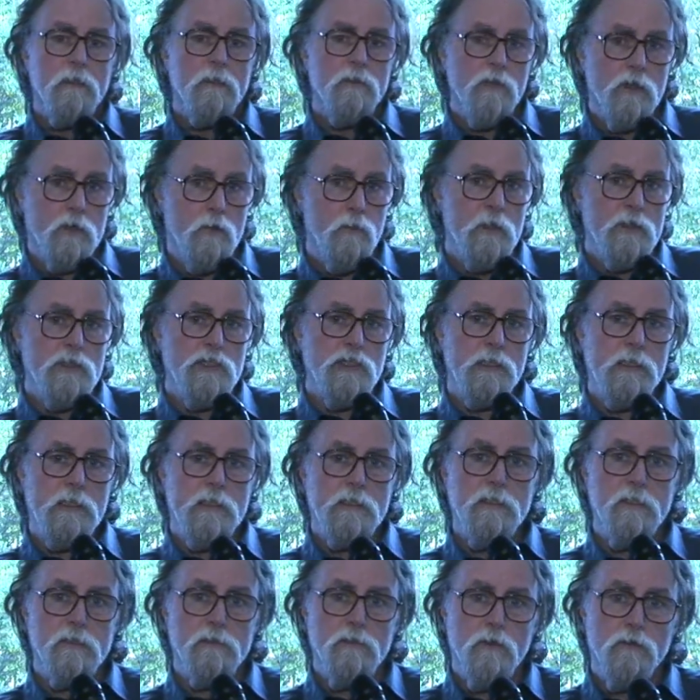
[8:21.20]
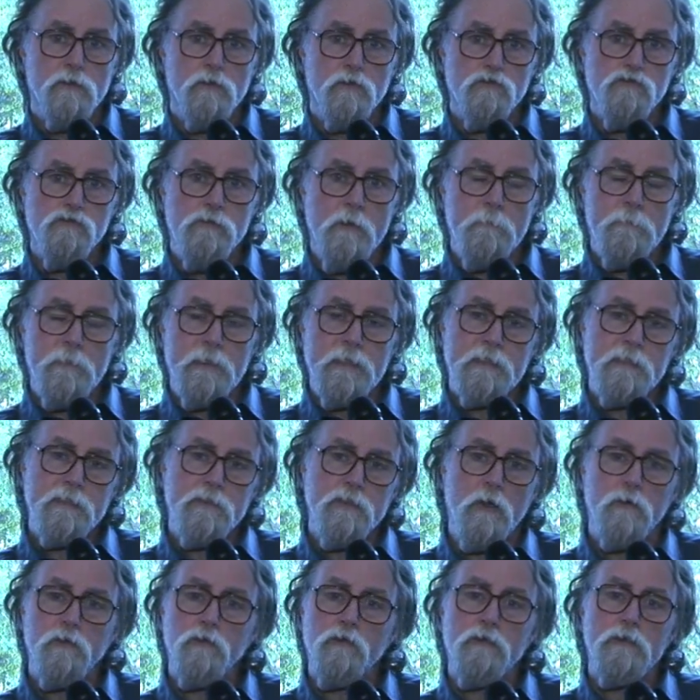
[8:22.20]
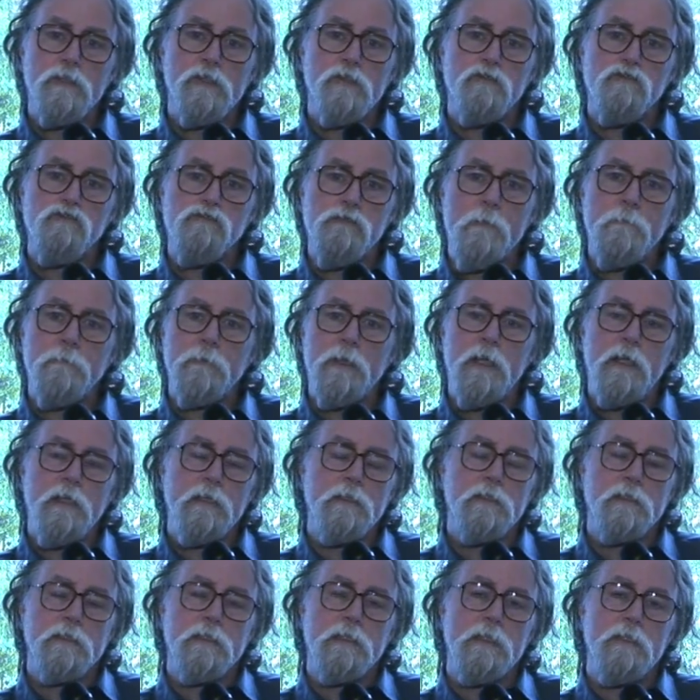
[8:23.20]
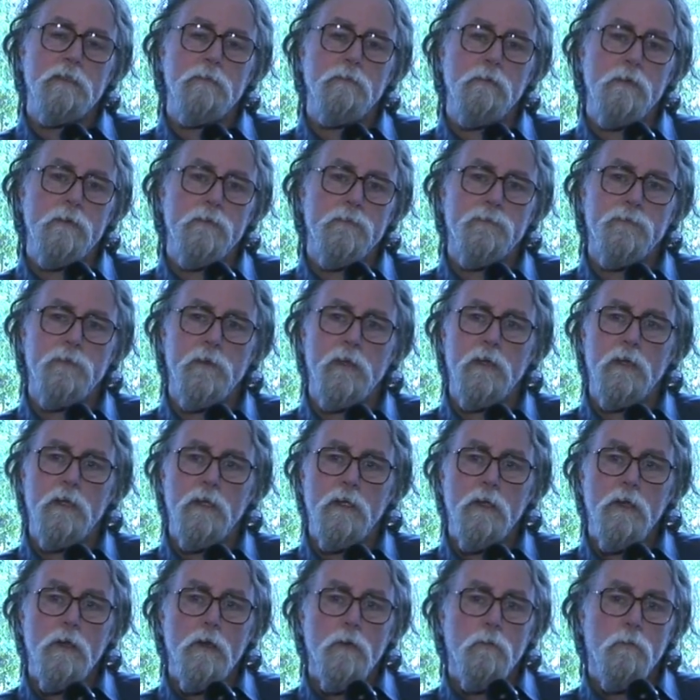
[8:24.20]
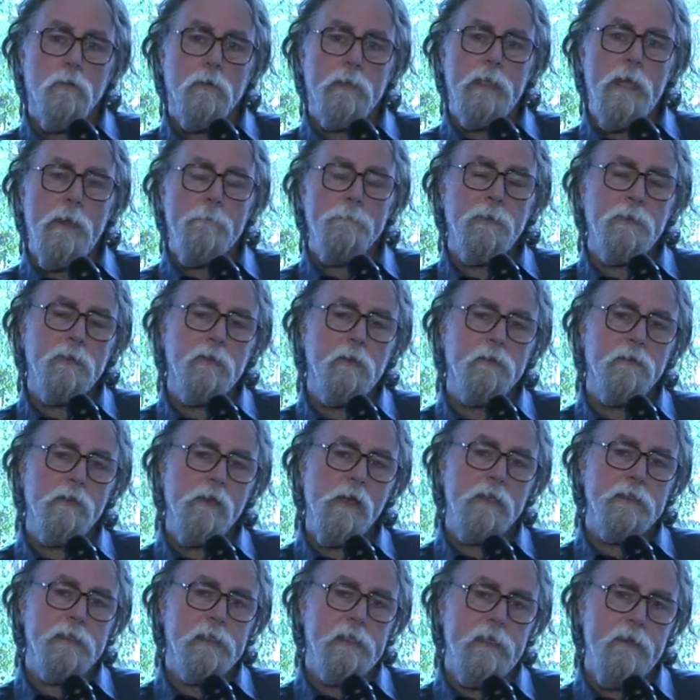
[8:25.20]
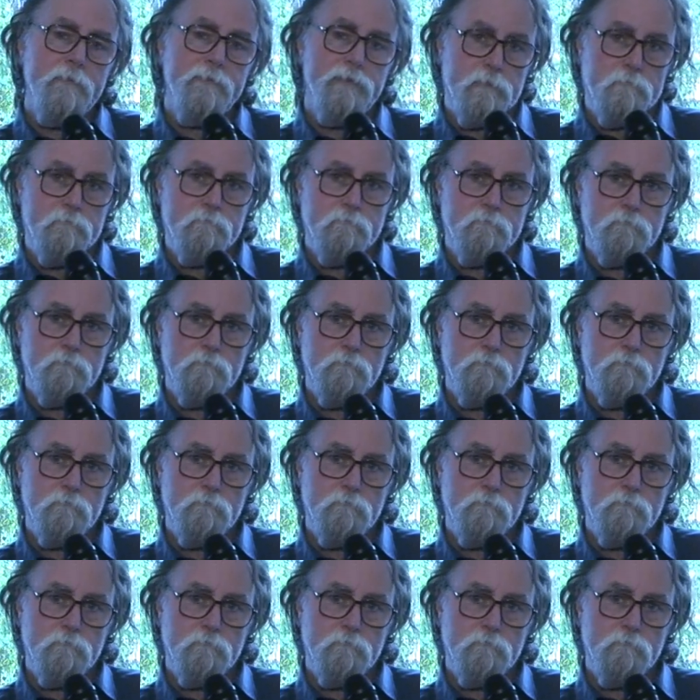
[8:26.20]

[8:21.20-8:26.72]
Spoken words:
The question is that Donald Trump going to deal with what happened on 9/11?